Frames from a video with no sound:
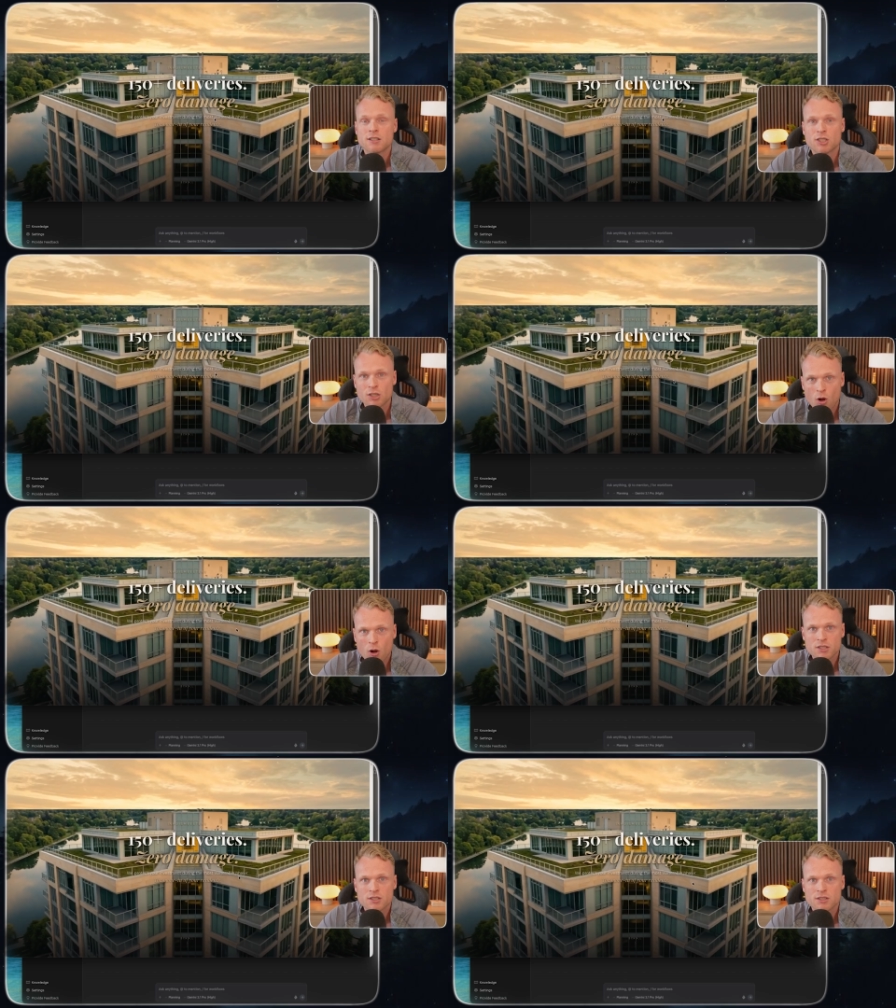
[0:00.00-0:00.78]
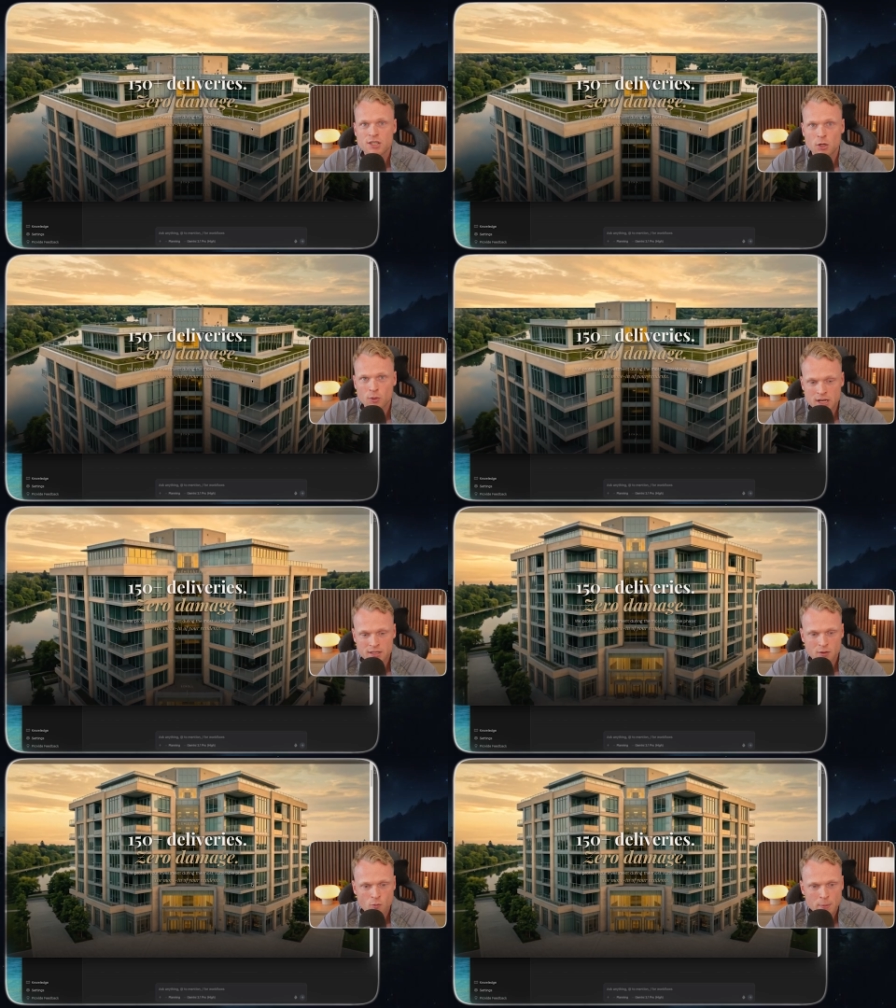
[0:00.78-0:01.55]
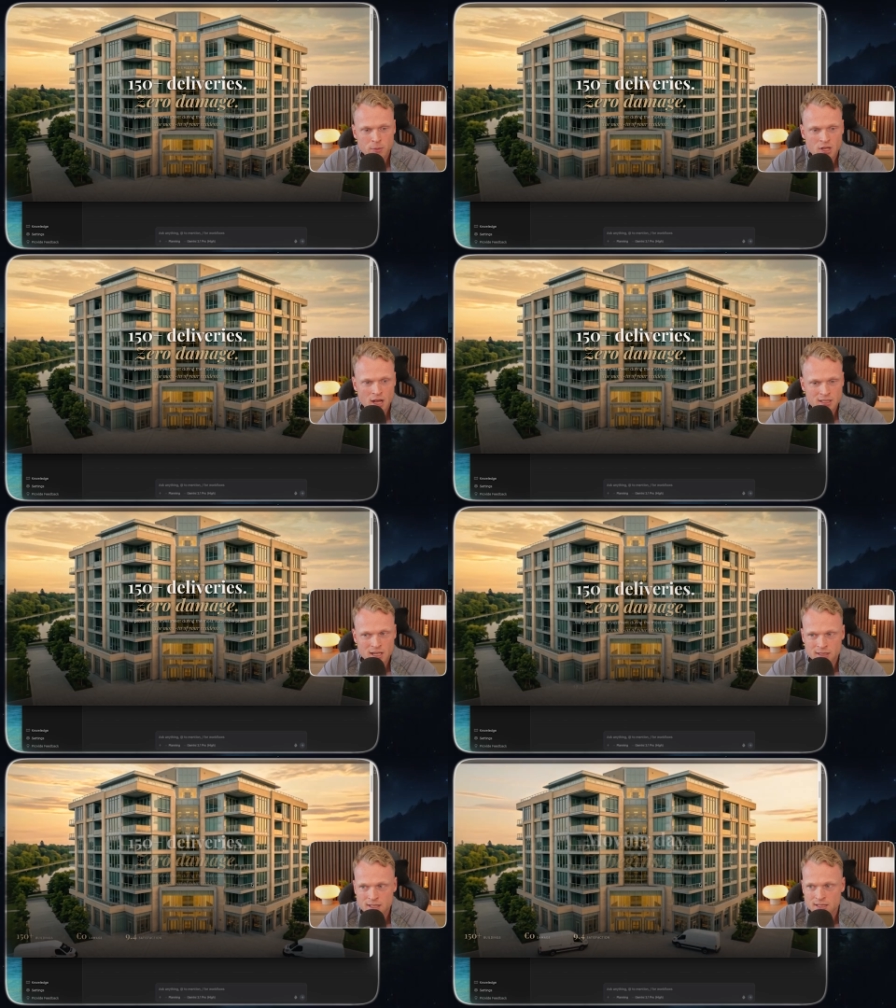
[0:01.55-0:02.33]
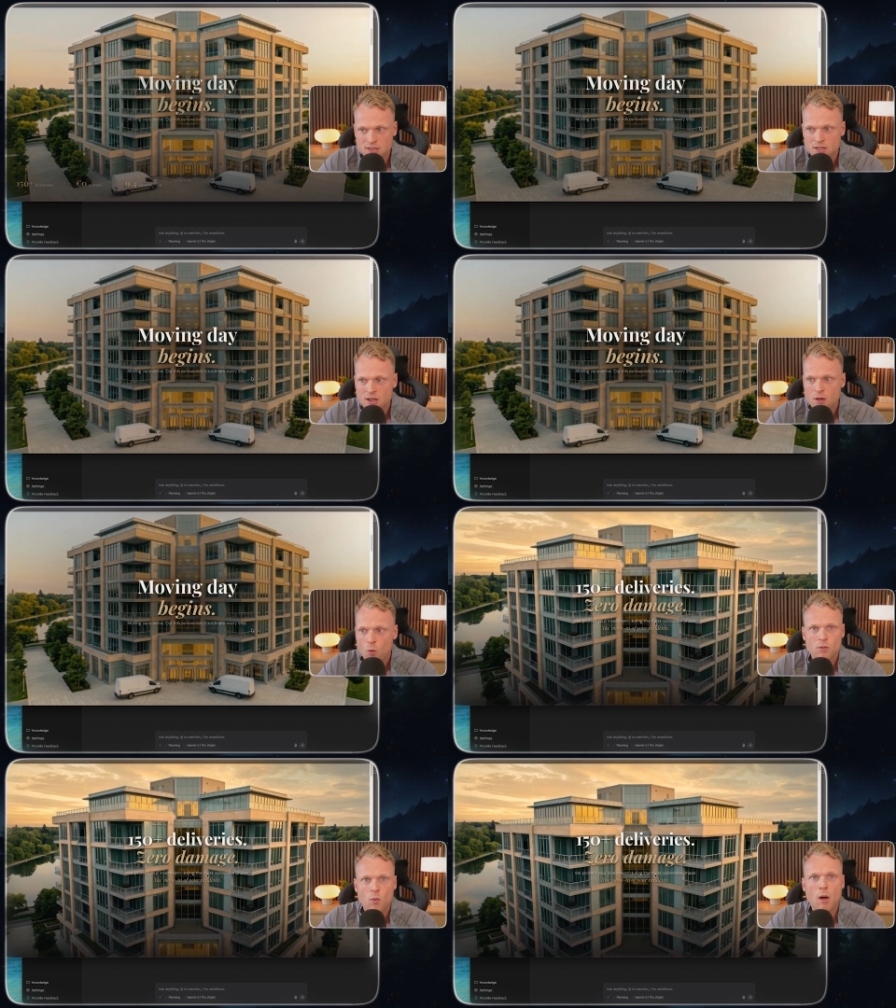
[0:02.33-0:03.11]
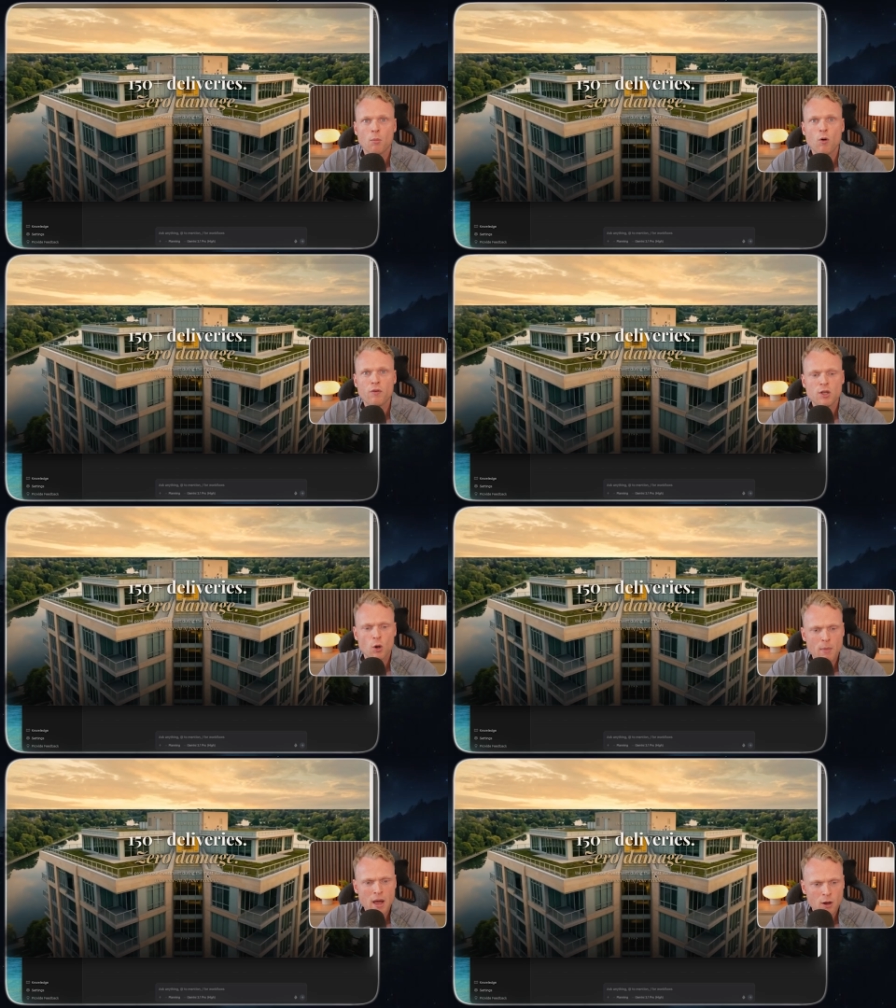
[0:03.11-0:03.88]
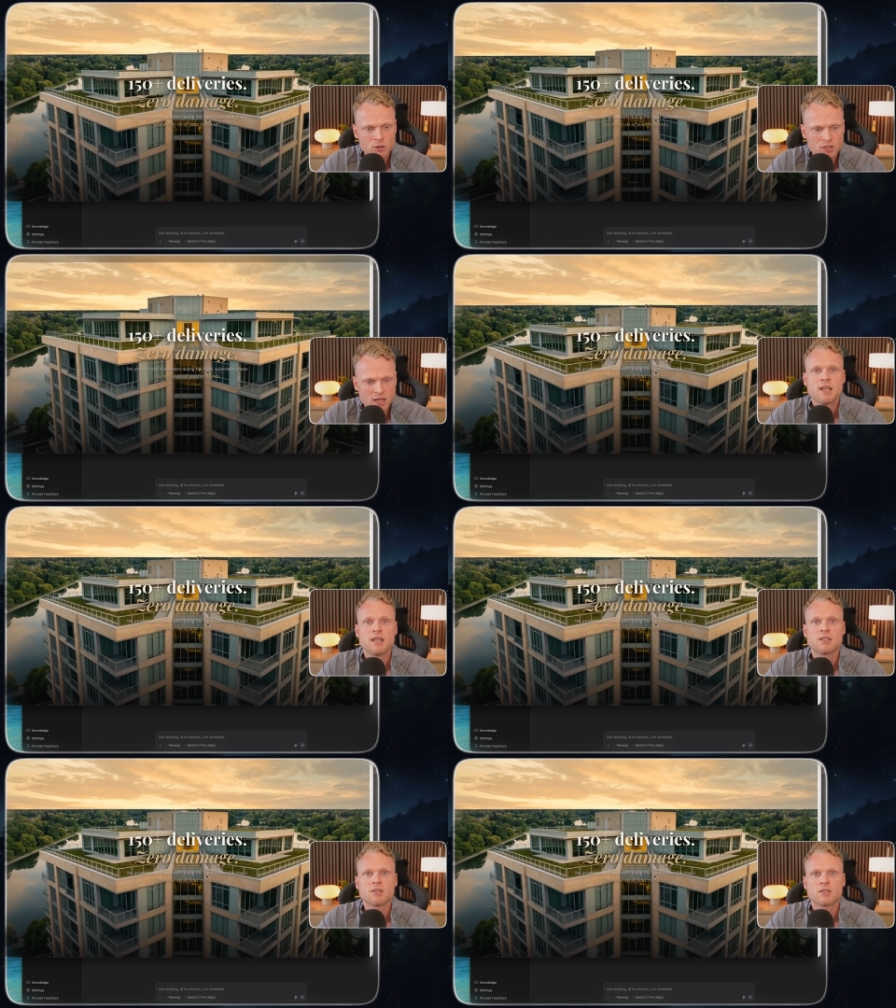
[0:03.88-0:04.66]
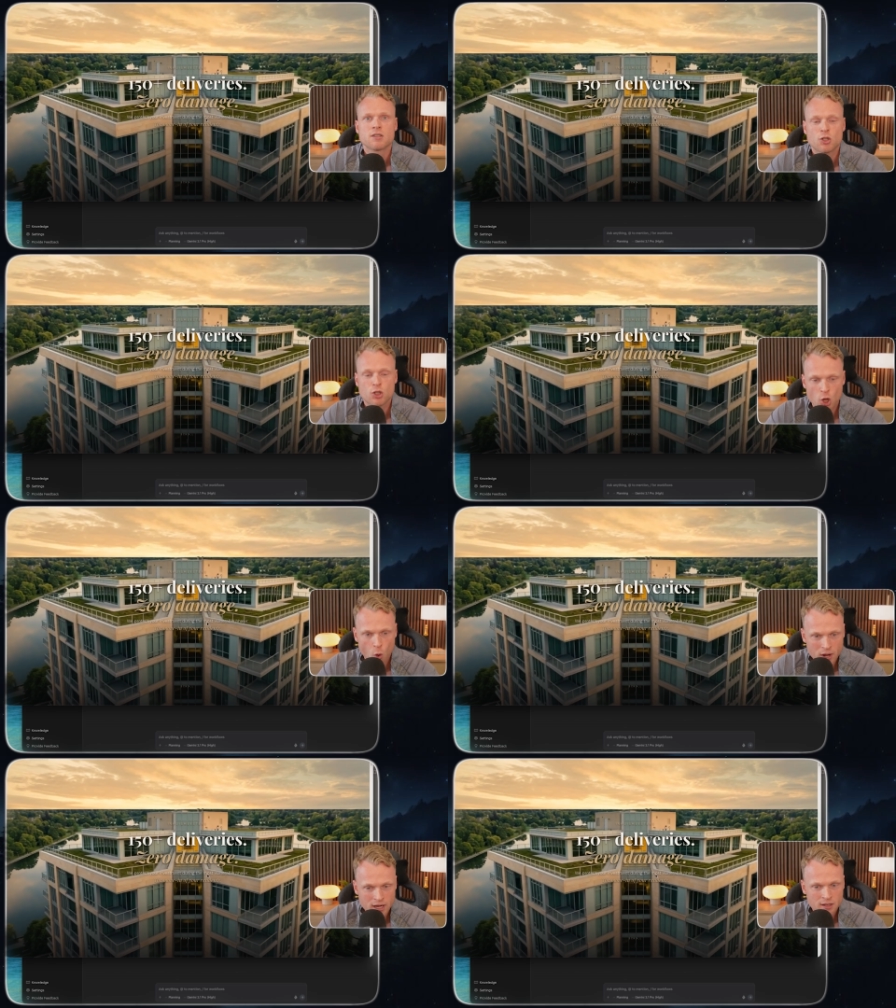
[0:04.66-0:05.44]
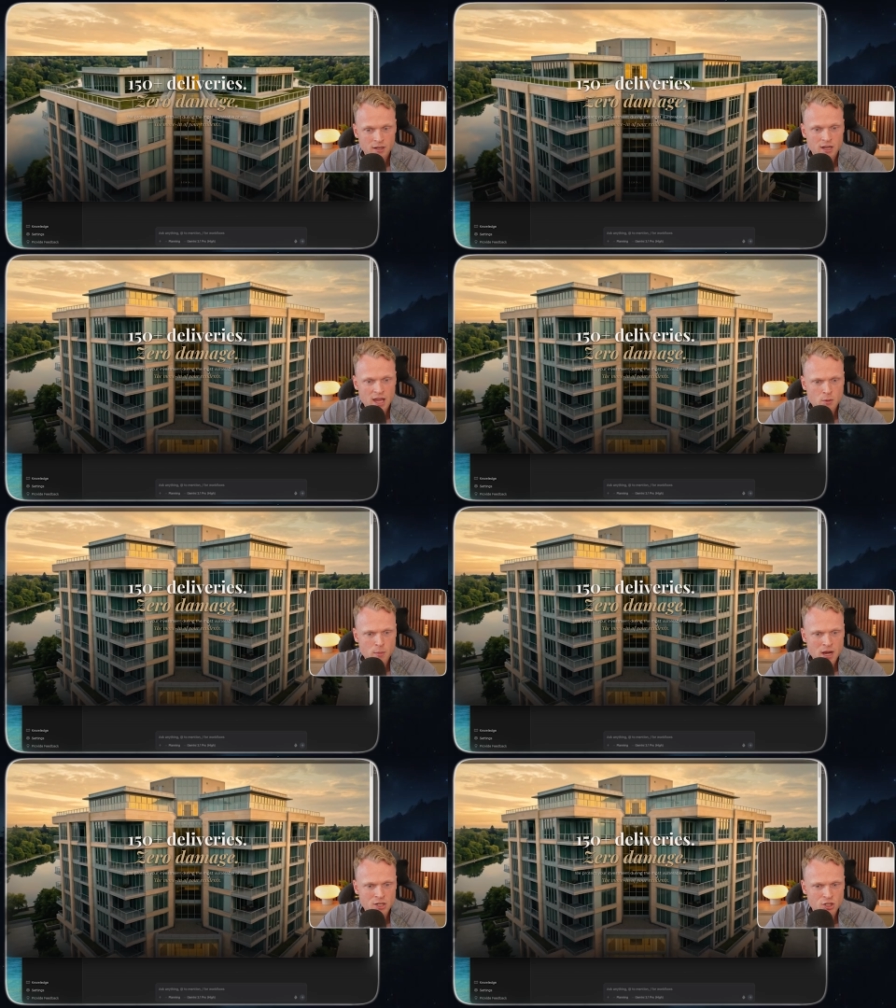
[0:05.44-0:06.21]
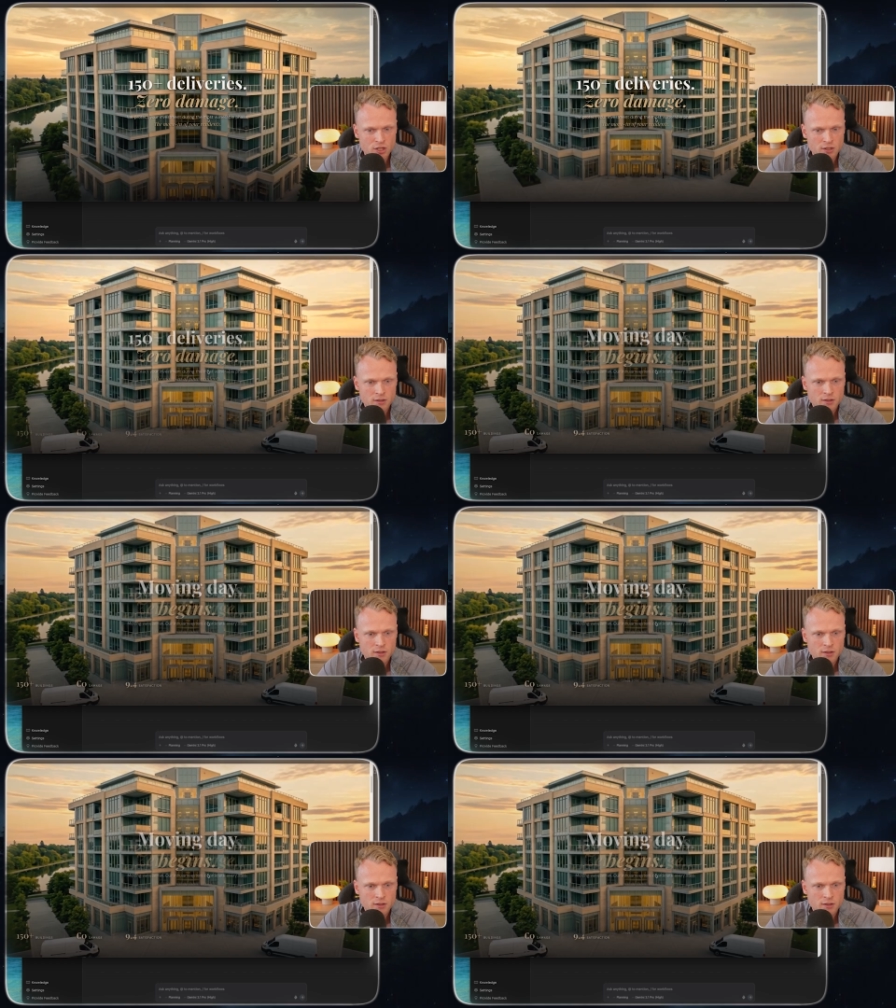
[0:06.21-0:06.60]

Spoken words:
can start generating websites like this. While moving your mouse, it is showing an animation.